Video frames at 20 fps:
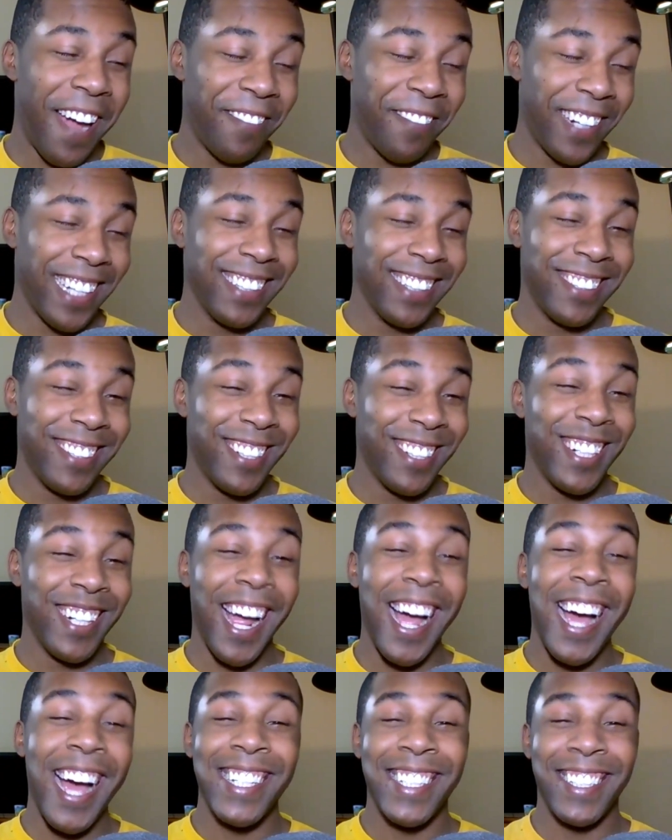I'm not
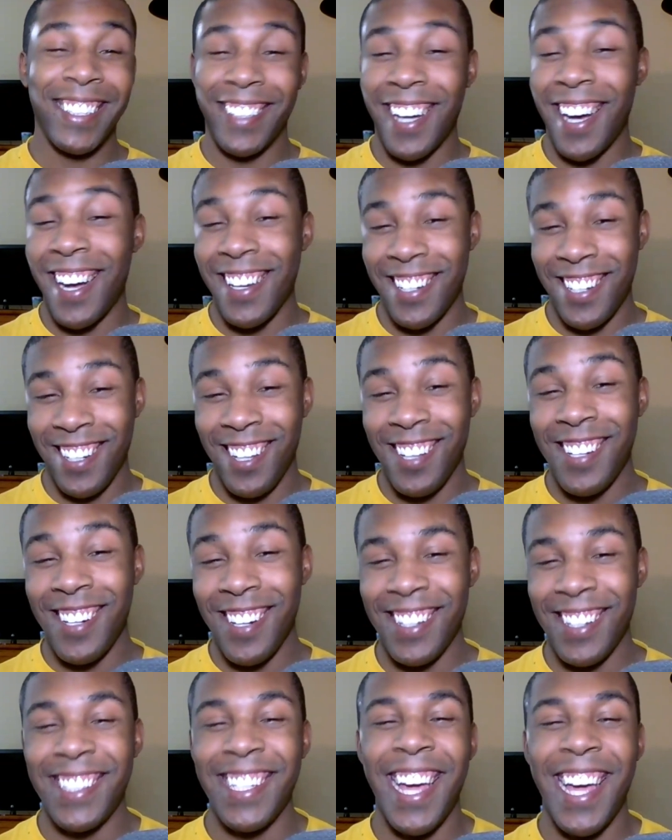strong? I just dodged all
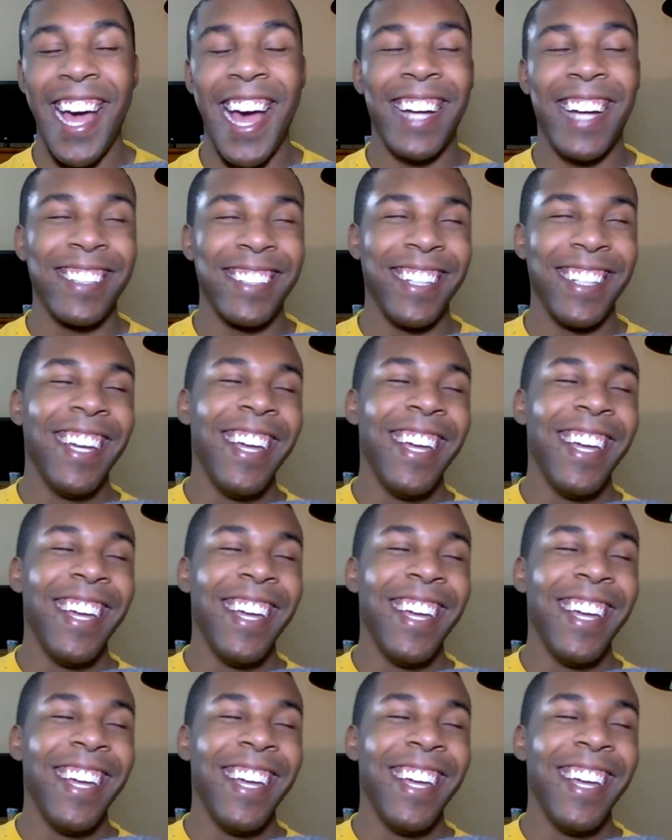your attacks.